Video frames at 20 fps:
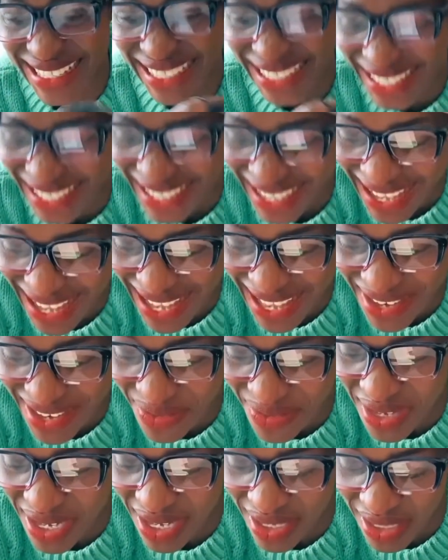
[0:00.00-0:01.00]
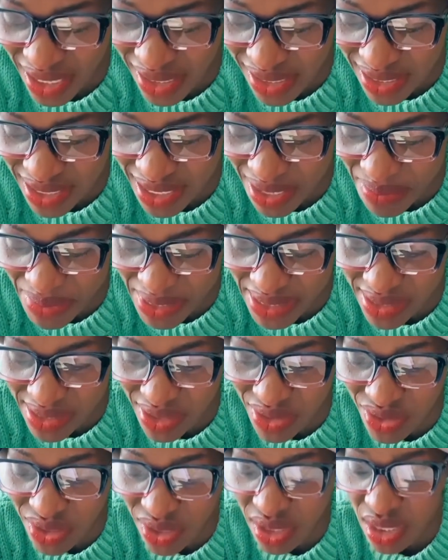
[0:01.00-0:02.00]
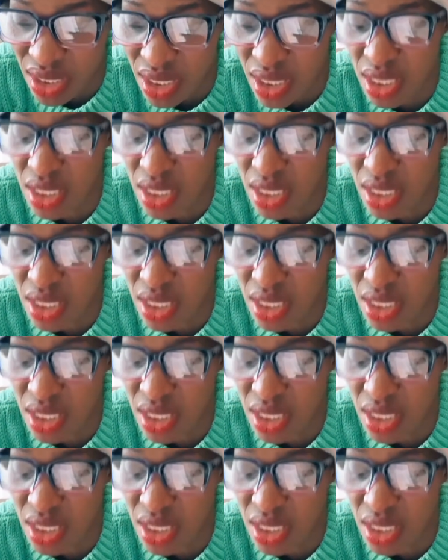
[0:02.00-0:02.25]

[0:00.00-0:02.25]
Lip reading: alafu ananiandikia message niko